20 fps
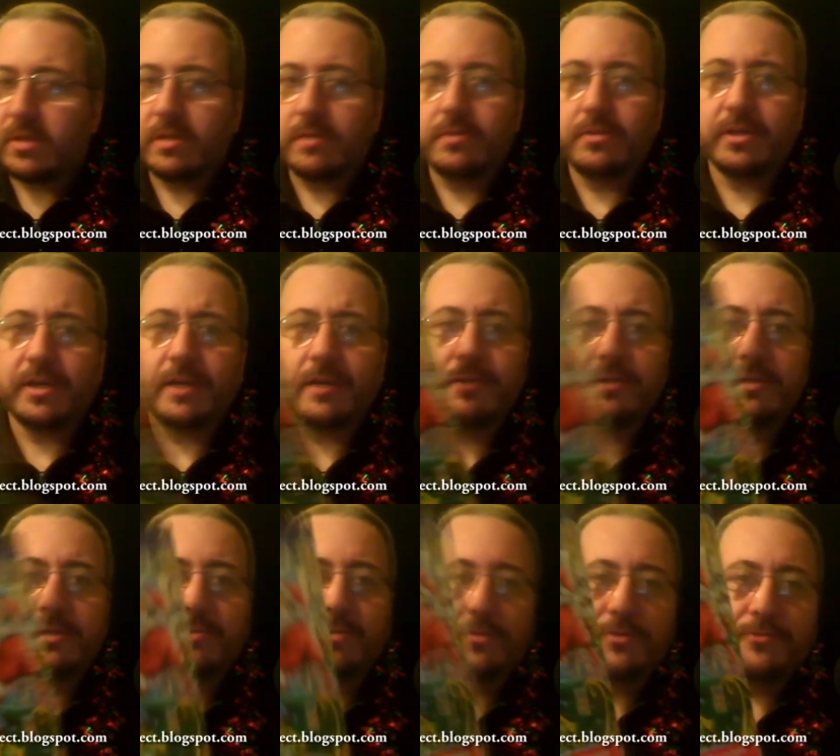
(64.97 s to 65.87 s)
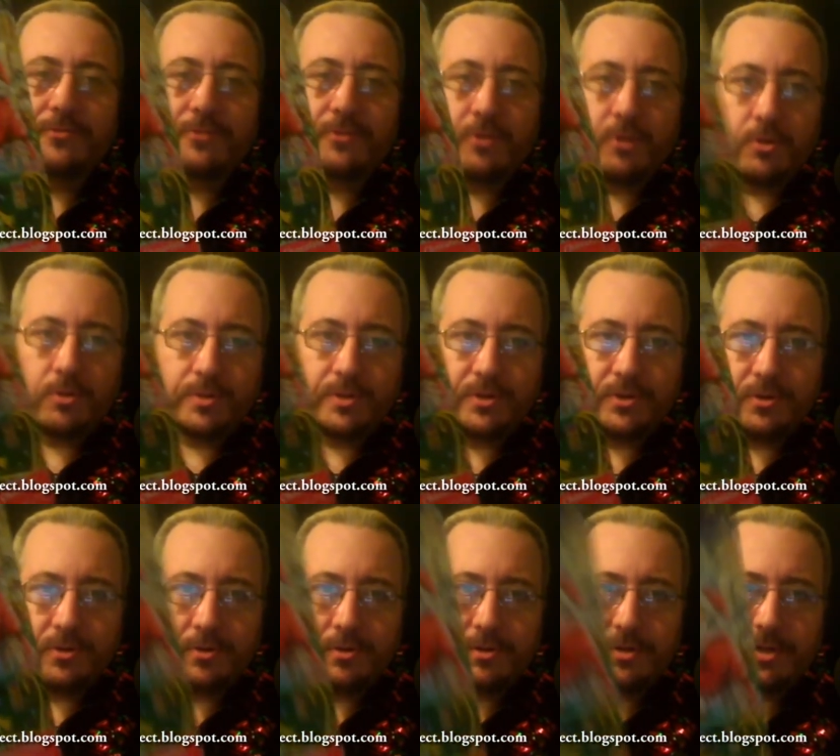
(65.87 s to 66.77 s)
Look at all these wonderful
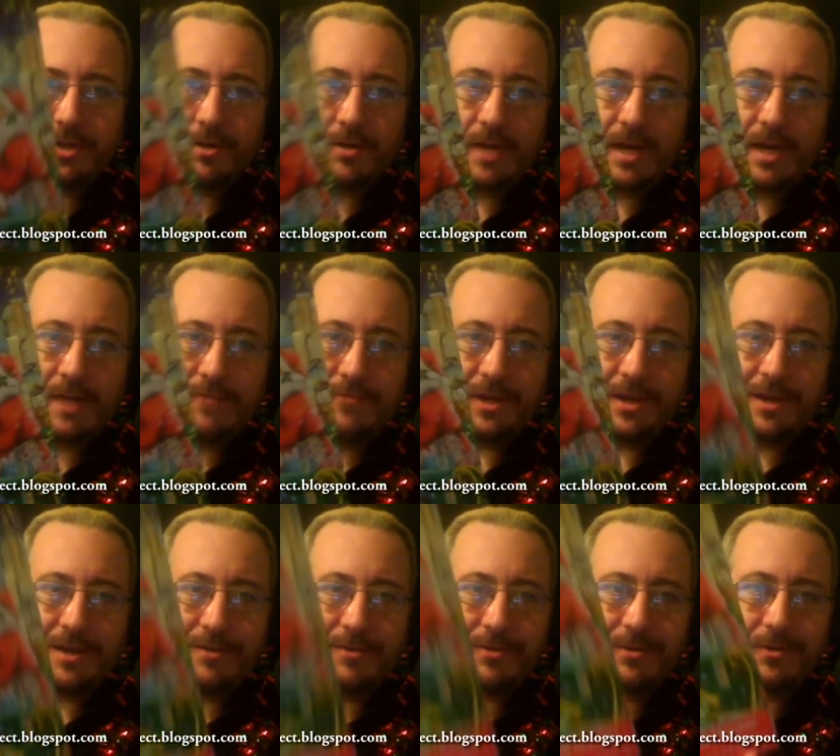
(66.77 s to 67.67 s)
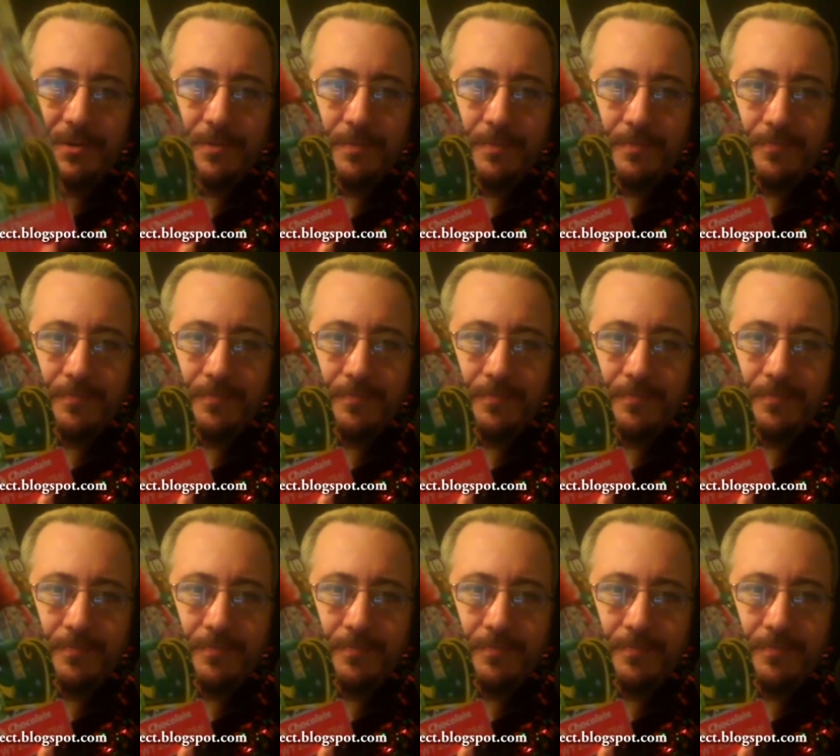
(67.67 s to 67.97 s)
open doors on our advent calendar.